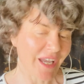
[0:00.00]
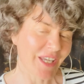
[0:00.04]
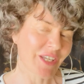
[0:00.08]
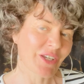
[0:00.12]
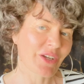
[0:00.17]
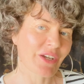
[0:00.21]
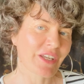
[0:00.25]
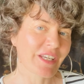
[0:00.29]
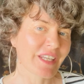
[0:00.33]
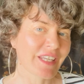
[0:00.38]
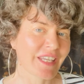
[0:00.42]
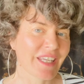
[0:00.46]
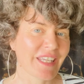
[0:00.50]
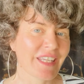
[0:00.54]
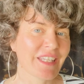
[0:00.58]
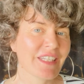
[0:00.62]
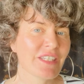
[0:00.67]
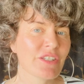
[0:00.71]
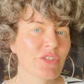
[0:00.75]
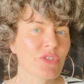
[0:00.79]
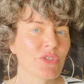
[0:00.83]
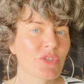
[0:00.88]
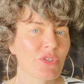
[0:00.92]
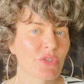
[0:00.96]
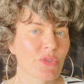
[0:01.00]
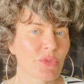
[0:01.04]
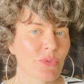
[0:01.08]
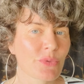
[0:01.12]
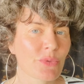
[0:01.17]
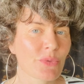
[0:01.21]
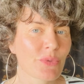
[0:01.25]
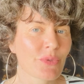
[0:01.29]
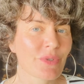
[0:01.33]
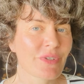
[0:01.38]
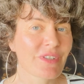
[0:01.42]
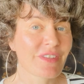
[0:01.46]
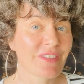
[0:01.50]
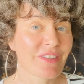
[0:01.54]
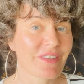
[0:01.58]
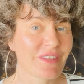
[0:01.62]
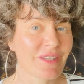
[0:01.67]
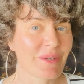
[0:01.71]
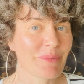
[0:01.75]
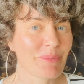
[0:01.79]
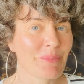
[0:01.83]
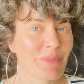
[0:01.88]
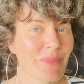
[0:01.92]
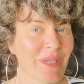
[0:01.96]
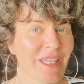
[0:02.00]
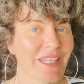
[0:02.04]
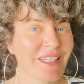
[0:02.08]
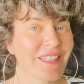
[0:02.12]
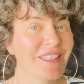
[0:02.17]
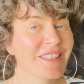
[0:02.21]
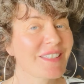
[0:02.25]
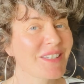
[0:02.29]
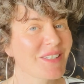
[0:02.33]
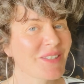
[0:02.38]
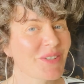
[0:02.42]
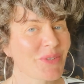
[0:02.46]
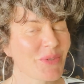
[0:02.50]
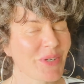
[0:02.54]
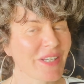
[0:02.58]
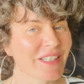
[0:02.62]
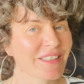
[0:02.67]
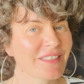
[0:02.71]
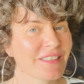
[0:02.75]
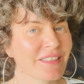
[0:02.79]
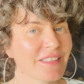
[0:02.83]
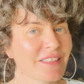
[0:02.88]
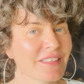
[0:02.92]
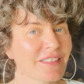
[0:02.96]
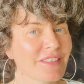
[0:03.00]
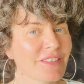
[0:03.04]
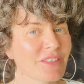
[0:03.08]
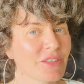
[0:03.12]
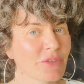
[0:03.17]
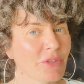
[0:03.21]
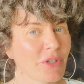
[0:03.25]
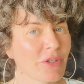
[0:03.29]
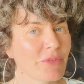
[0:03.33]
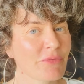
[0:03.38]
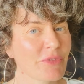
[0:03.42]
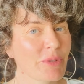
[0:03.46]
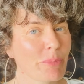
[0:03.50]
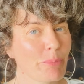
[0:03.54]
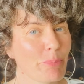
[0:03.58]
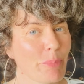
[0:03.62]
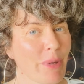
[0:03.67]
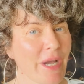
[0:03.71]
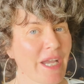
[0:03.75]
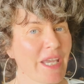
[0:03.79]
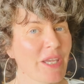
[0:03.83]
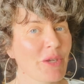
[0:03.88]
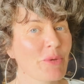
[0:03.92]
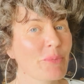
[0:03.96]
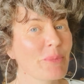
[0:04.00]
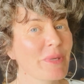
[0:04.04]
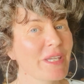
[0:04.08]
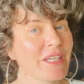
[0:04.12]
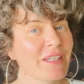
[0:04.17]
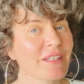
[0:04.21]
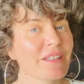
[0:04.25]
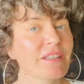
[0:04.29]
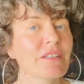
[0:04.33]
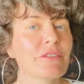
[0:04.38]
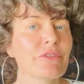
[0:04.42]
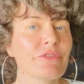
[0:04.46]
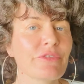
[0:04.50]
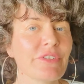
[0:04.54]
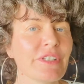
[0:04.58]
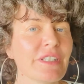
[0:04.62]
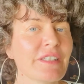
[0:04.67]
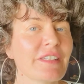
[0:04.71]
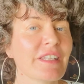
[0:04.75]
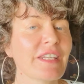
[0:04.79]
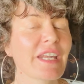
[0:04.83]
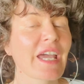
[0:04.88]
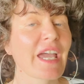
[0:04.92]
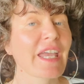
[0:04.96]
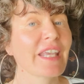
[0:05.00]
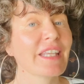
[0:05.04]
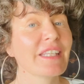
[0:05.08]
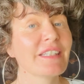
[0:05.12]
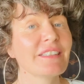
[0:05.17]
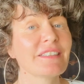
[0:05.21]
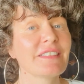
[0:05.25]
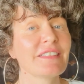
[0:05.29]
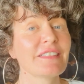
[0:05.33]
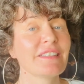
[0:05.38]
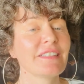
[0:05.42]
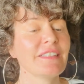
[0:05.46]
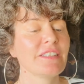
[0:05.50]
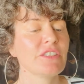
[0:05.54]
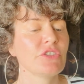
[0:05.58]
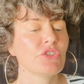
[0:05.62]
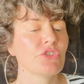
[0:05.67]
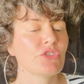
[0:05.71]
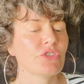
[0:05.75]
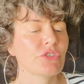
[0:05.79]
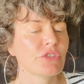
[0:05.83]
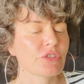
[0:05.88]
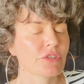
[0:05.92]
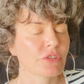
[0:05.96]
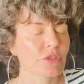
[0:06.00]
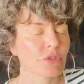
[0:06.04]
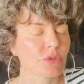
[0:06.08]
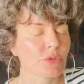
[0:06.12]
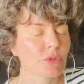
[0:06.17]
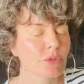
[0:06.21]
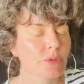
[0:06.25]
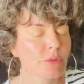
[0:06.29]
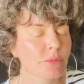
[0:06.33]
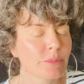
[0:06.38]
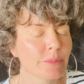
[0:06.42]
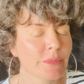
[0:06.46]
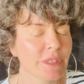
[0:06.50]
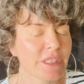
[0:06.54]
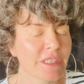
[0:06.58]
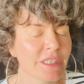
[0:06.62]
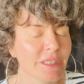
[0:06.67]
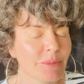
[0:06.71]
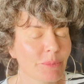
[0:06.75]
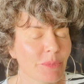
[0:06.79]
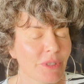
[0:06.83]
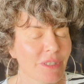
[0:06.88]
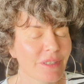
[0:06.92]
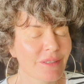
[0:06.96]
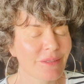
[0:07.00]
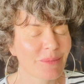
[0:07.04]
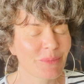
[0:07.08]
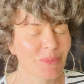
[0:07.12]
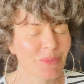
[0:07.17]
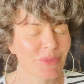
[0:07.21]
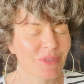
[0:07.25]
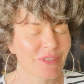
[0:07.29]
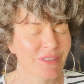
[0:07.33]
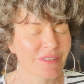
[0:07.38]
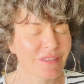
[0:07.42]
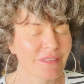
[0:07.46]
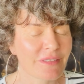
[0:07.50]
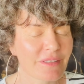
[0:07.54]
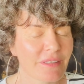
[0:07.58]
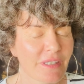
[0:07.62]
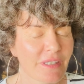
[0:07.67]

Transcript: got into the many distractions of the biomedical field that I can see so many moms